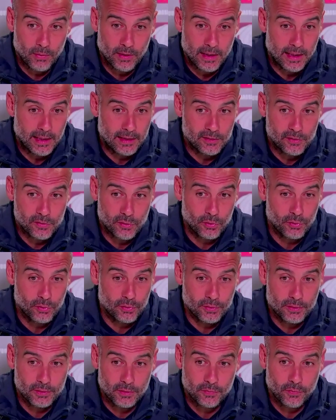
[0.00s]
you again
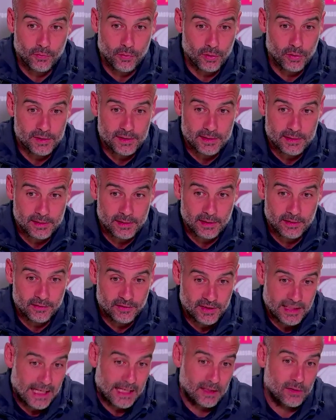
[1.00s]
too. Of course,
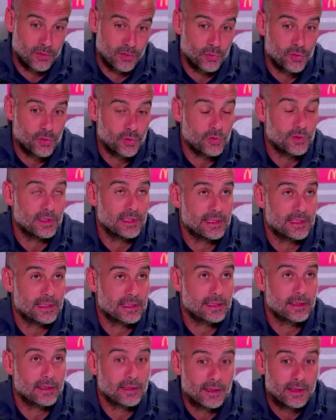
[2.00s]
Jack
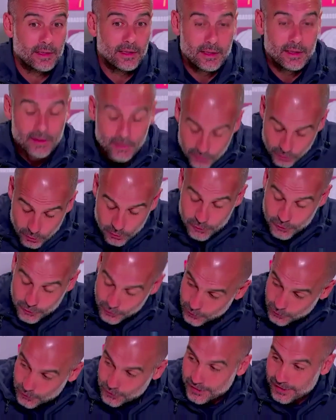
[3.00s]
chooses
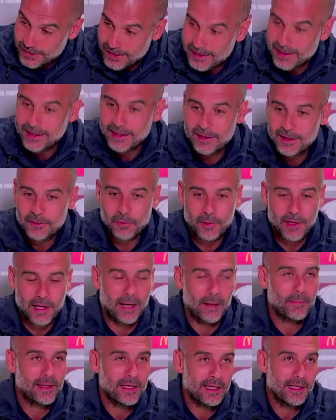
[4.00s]
to
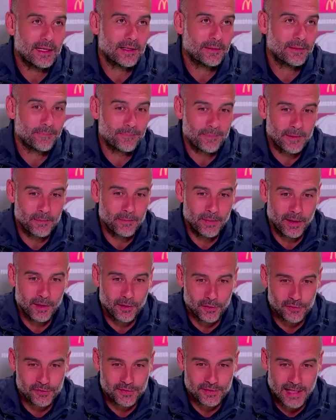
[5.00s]
come here,
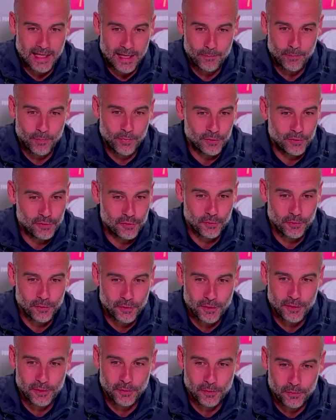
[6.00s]
because I'm pretty sure
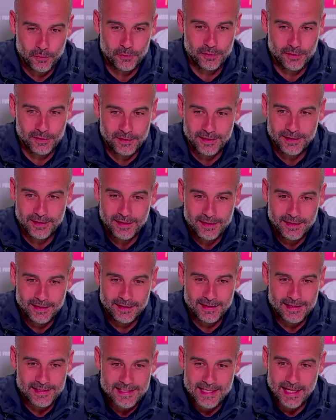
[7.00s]
he could
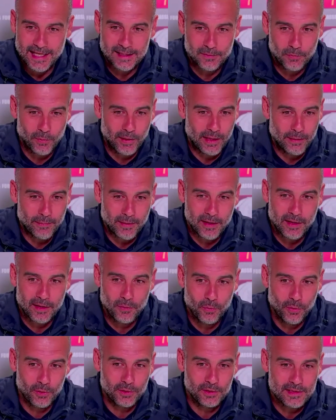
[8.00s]
decide whatever
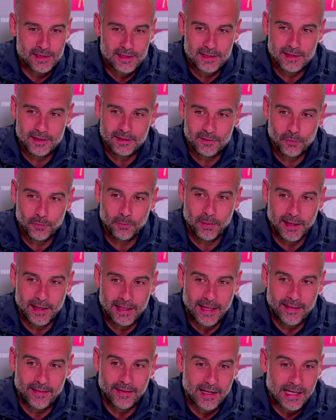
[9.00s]
he wants to play
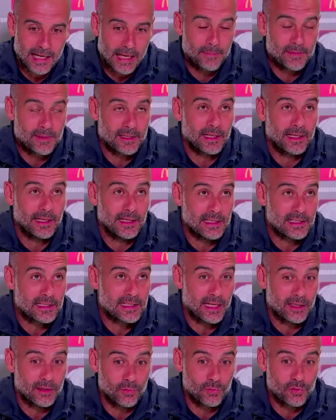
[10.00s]
in other clubs, and he
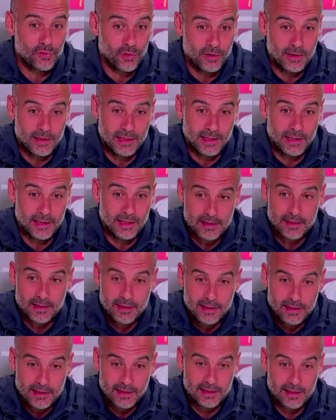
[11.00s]
decided to join us.
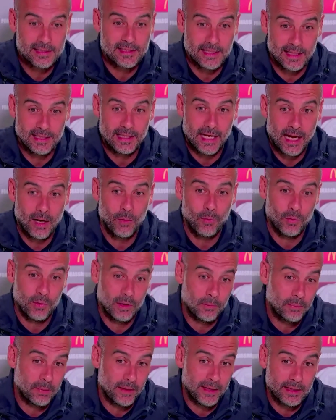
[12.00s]
He said, I
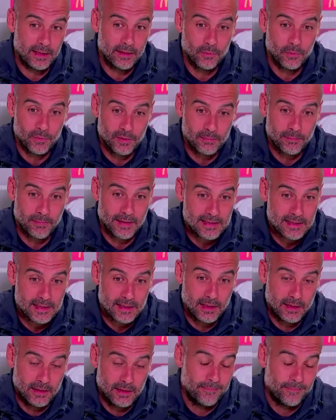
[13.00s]
want to play with Man
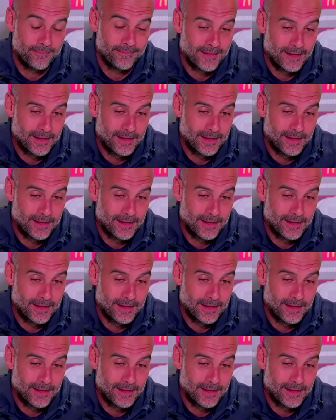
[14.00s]
City.